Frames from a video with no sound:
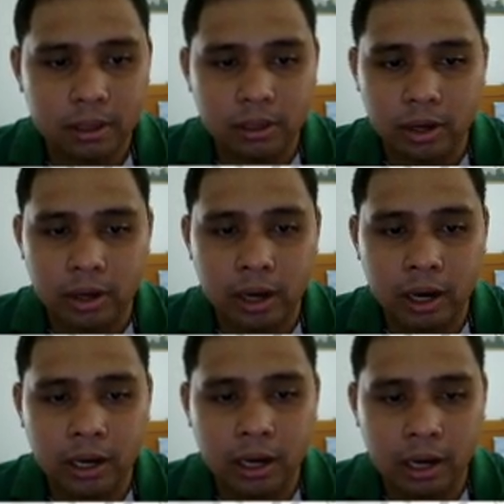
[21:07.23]
there
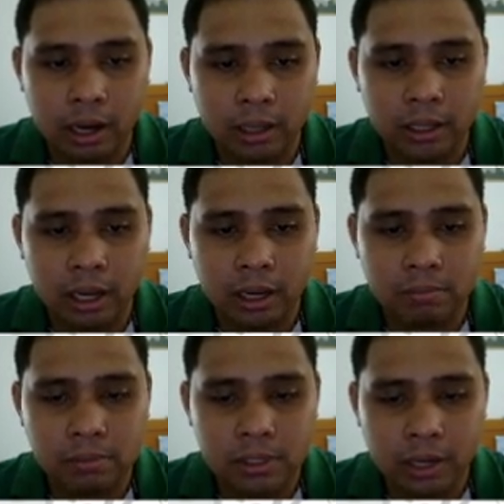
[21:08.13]
are a lot
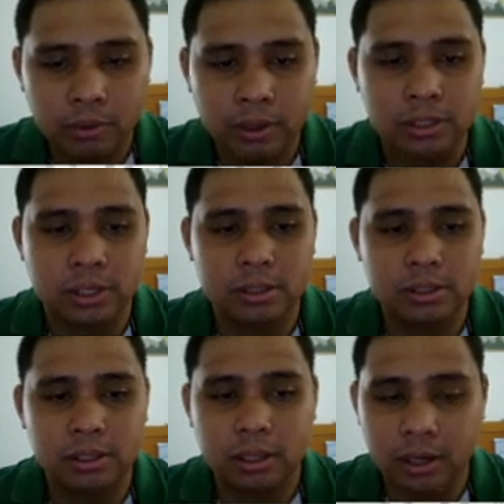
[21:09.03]
of sandwiches.
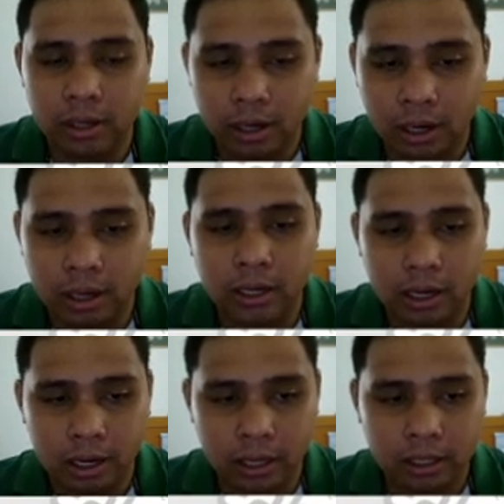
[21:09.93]
There are
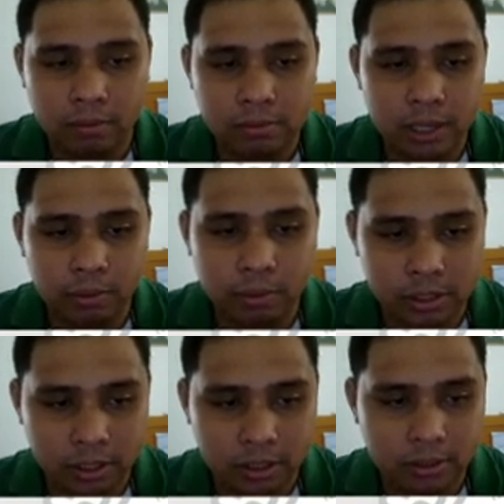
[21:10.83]
a lot of
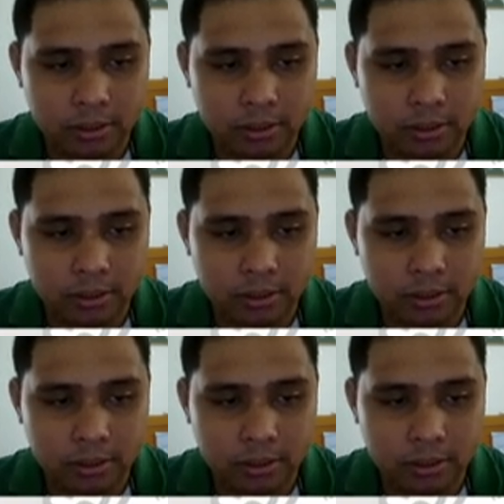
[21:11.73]
sandwiches.